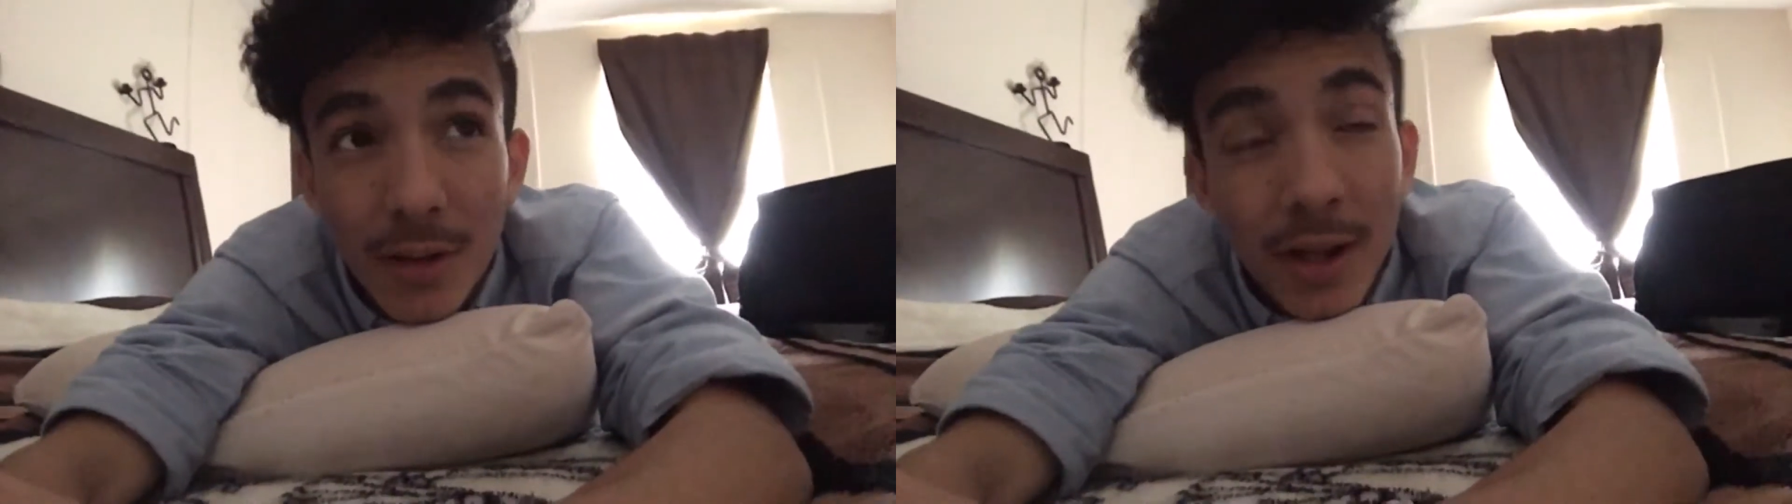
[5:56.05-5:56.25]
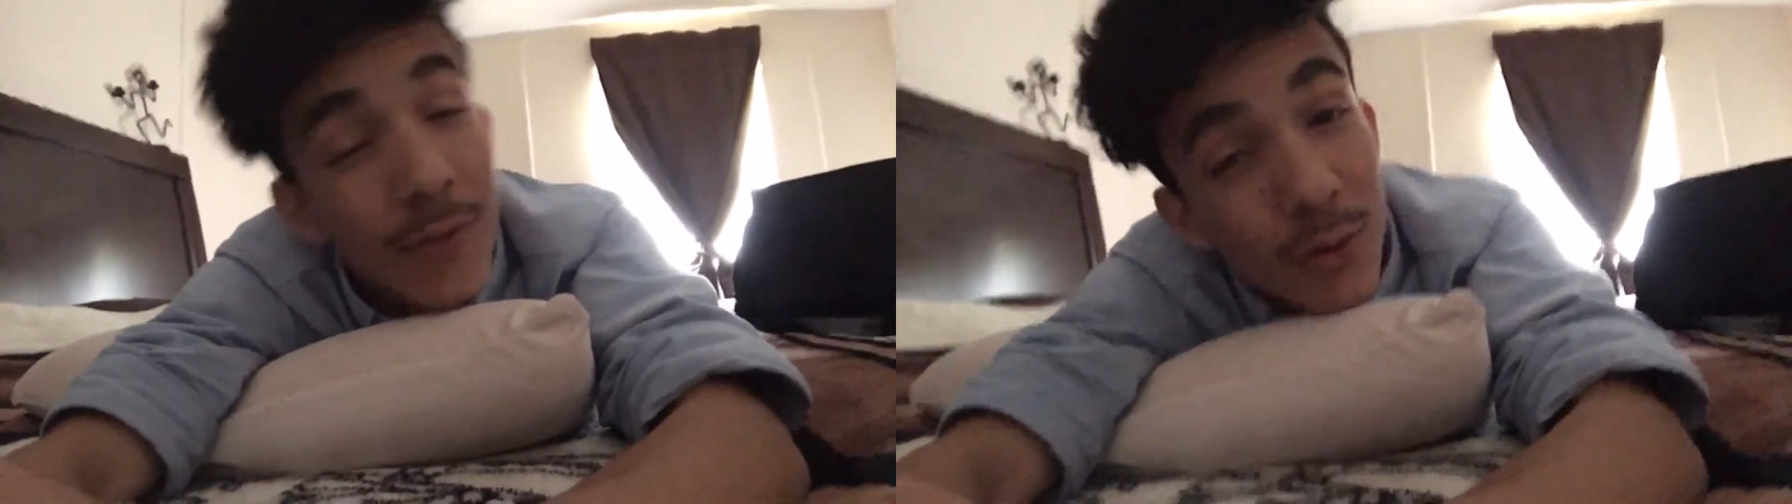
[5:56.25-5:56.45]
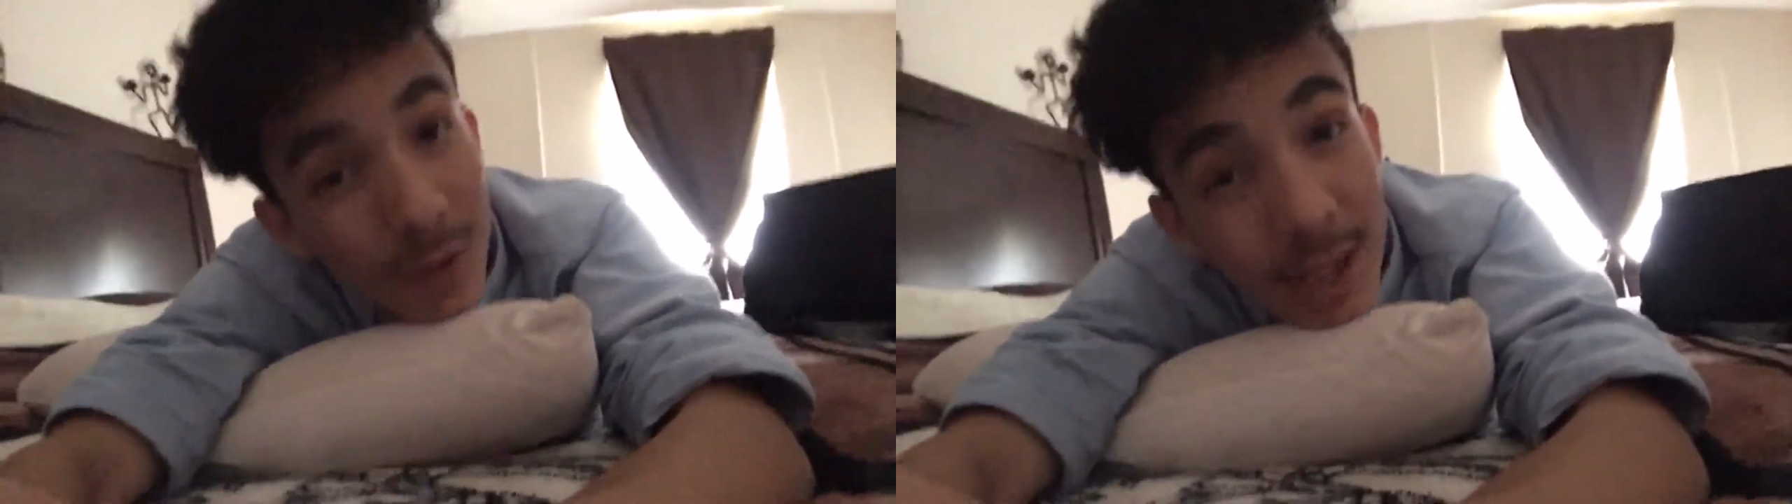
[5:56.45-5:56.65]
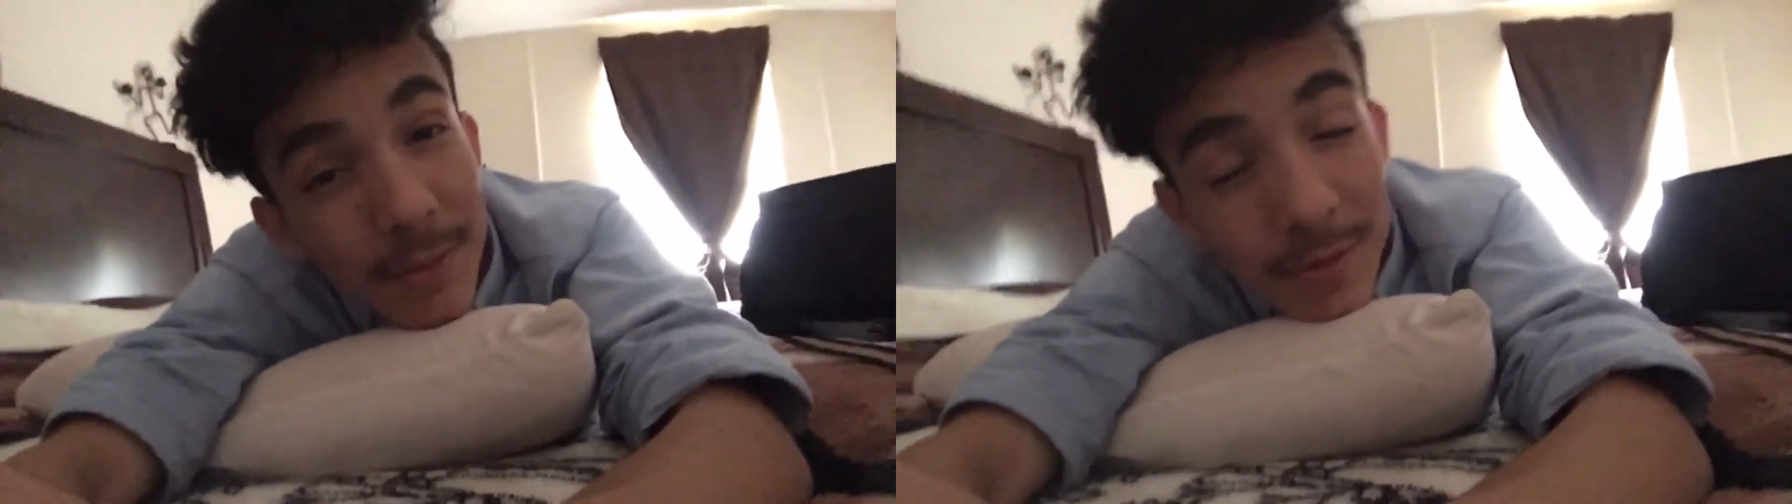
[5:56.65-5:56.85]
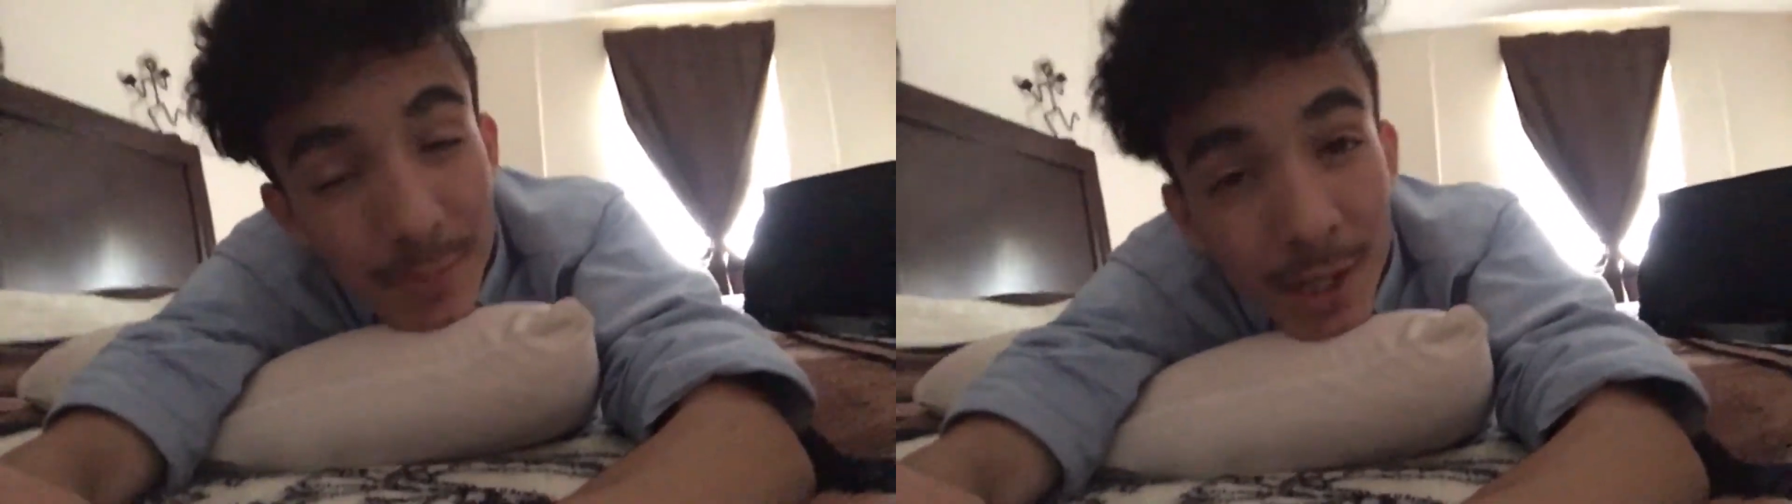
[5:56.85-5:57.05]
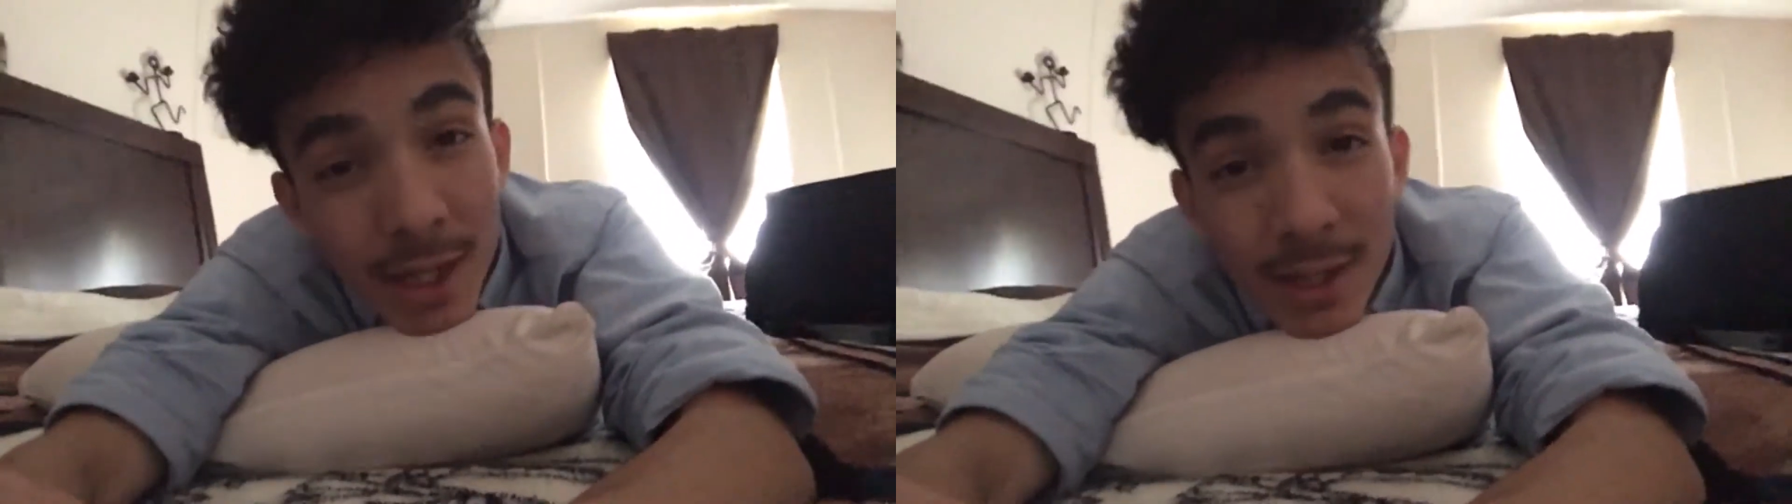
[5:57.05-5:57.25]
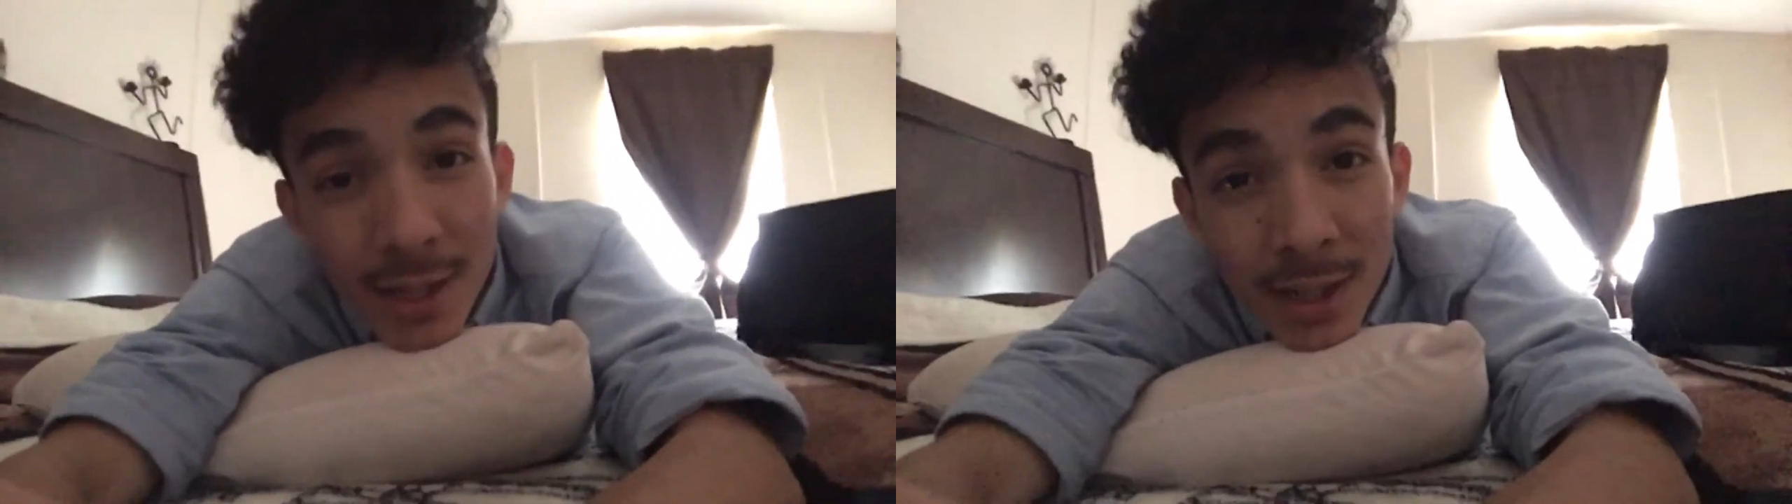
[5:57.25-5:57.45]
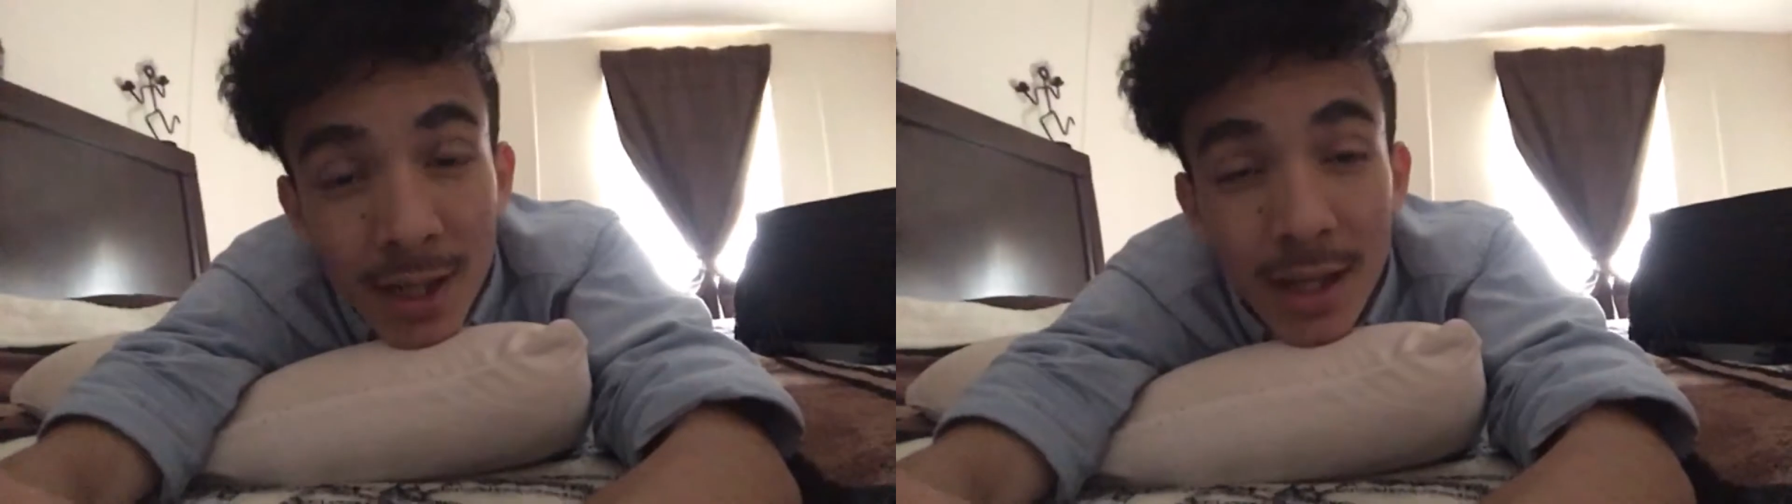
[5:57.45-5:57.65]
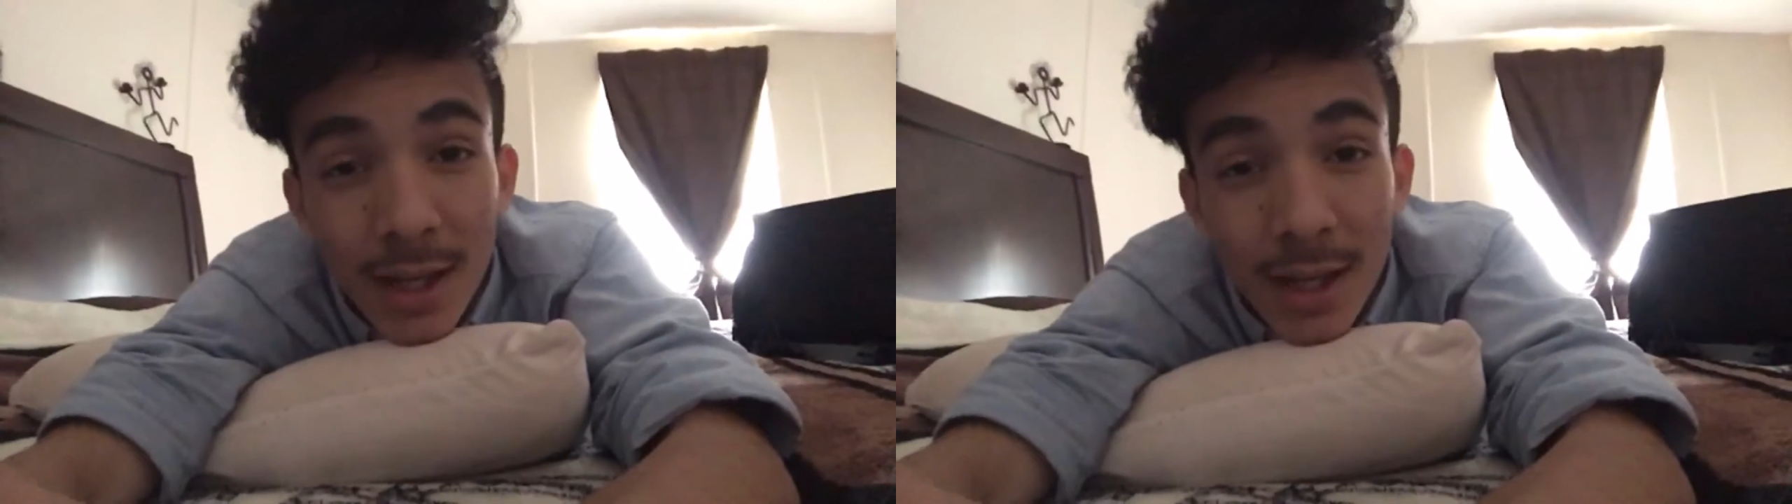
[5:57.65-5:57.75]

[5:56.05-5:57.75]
If you keep smiling,